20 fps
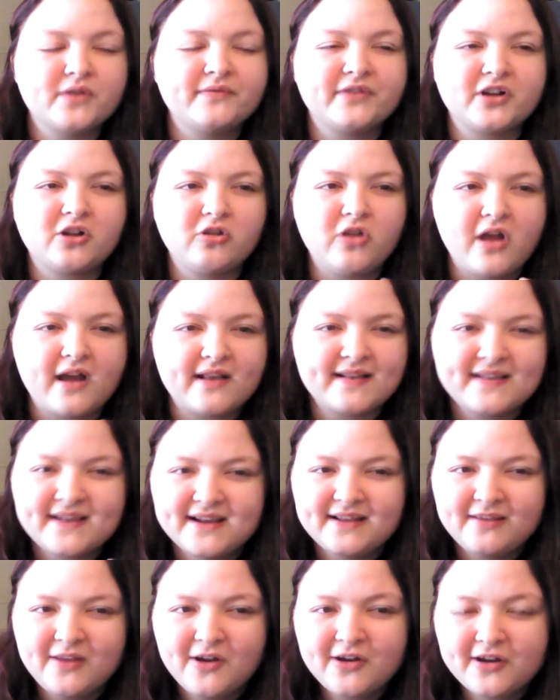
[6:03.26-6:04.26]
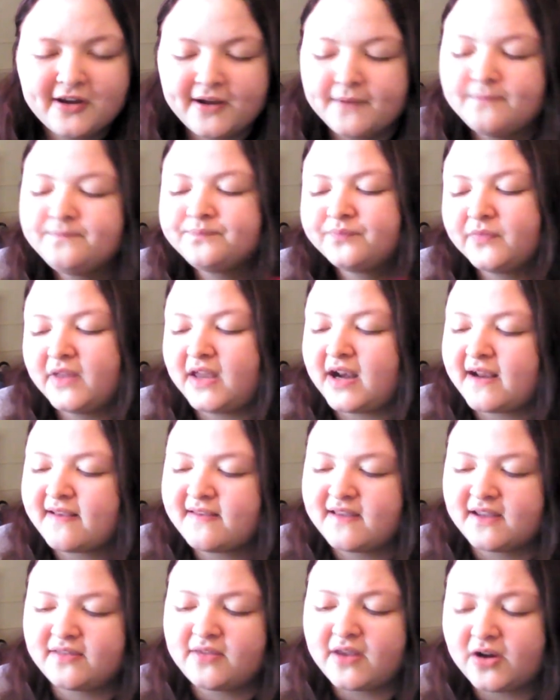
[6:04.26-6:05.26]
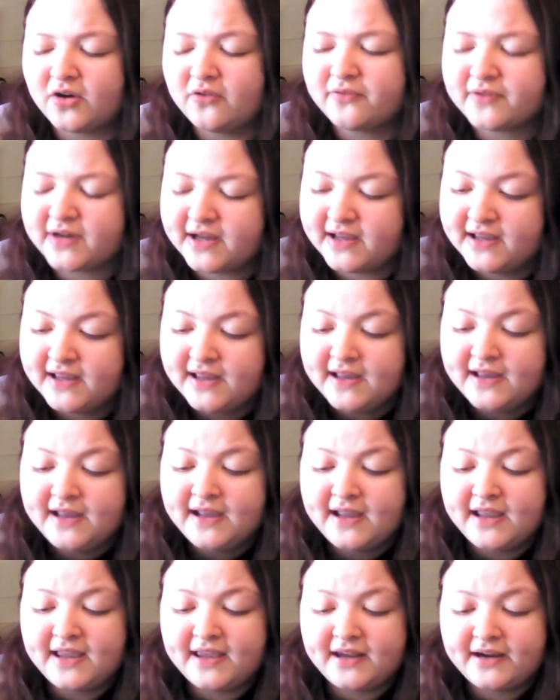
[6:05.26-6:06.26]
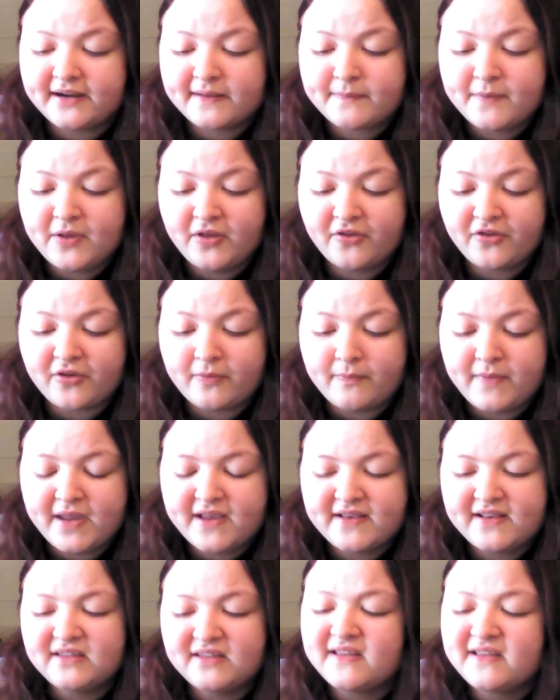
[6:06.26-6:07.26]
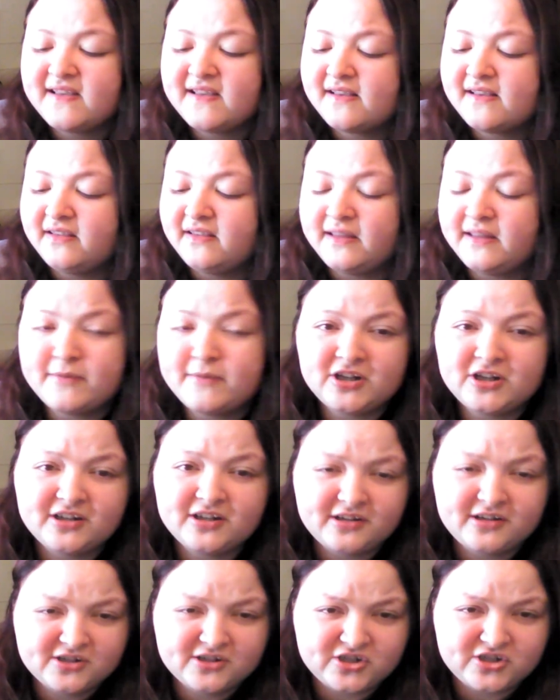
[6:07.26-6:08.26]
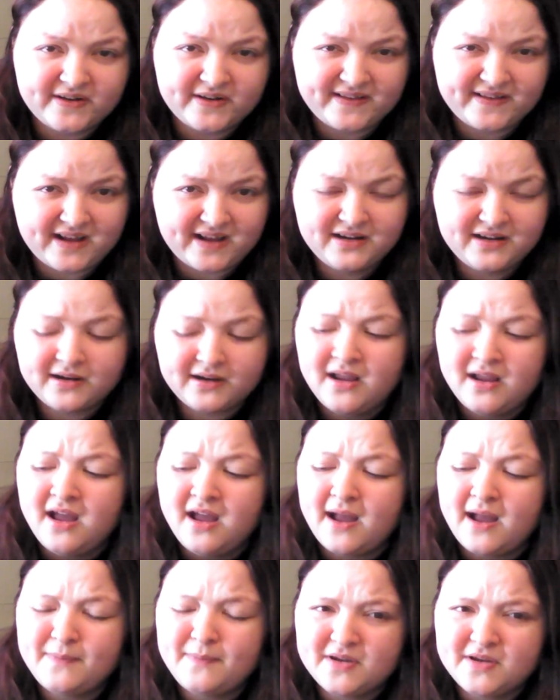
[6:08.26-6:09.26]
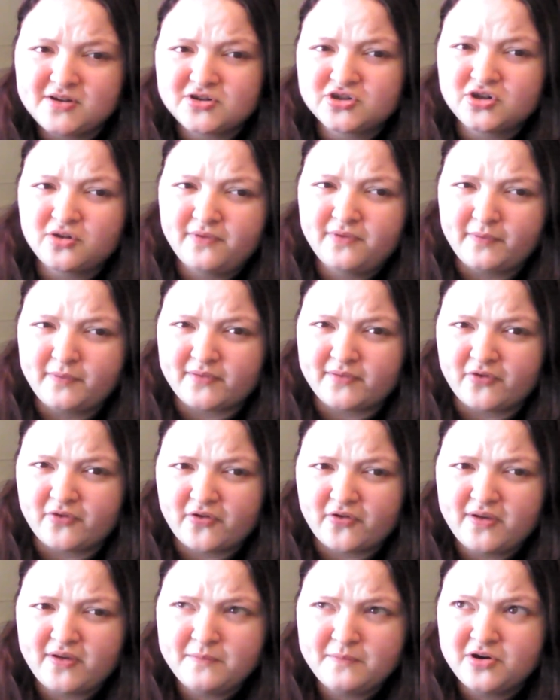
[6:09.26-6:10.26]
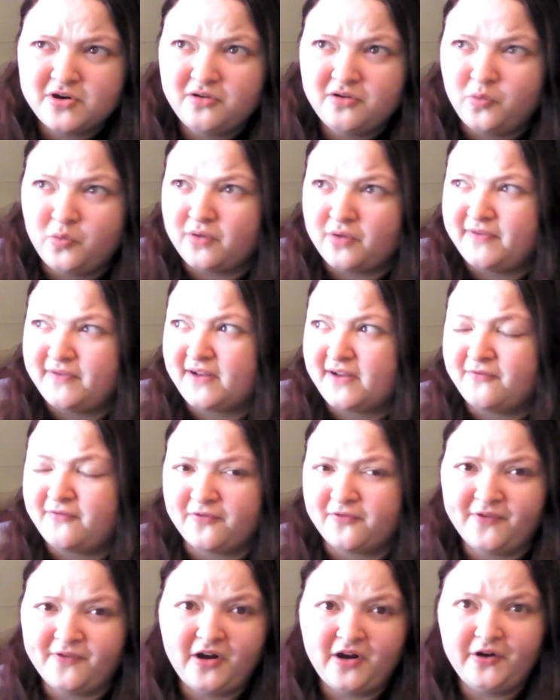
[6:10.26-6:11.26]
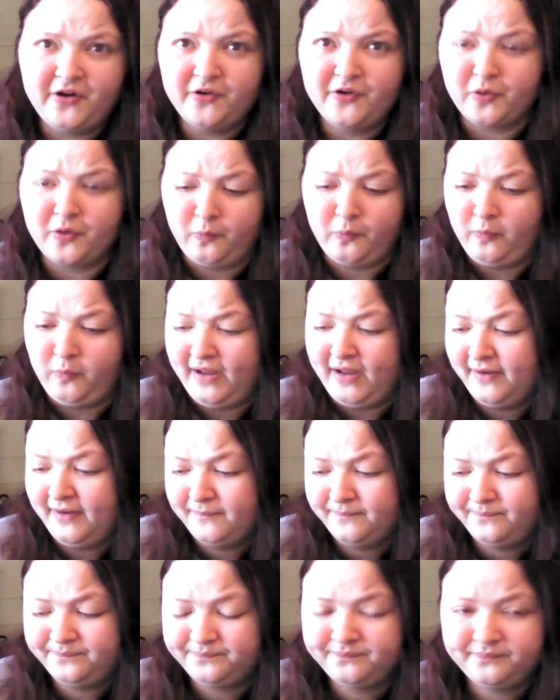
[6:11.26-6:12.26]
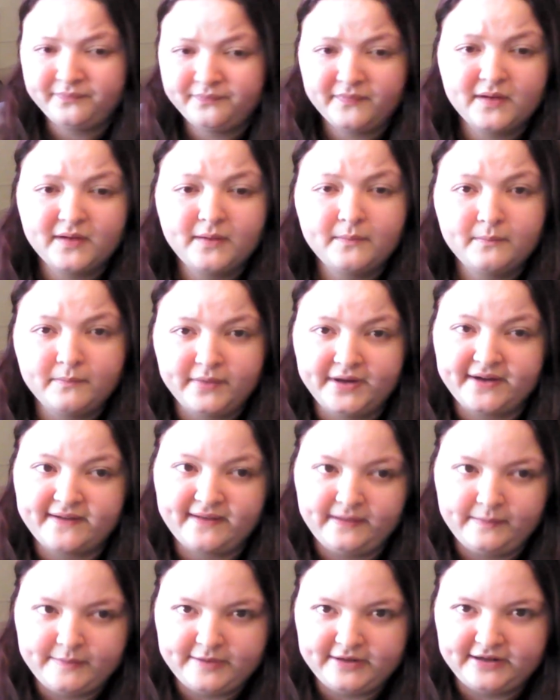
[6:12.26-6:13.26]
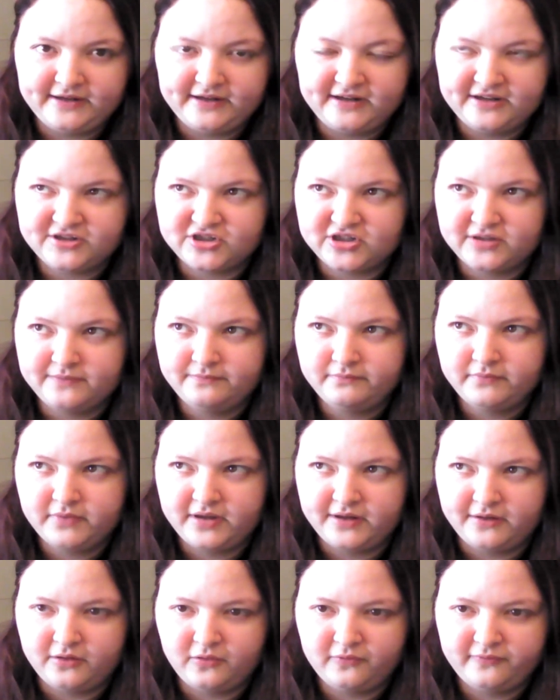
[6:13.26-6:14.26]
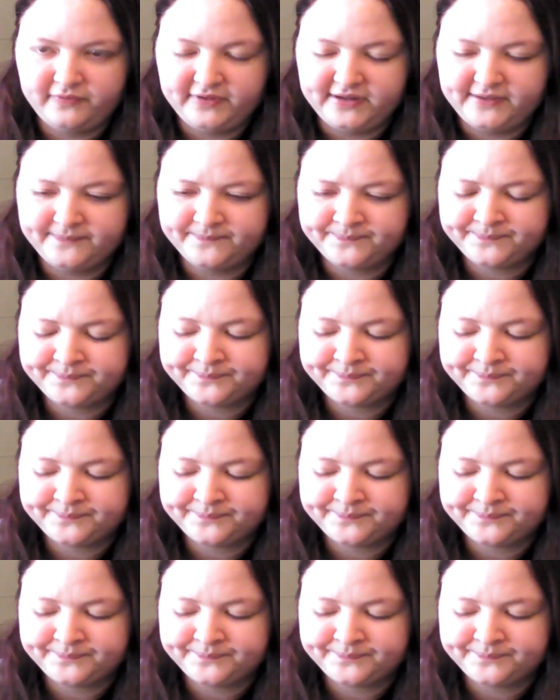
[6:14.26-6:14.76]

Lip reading: of a glossy look. Then I stick that over it, and it smells amazing. This is a limited edition scent. I'm not sure if it was for summer or if it's for fall or what, but it's a limited edition, and hopefully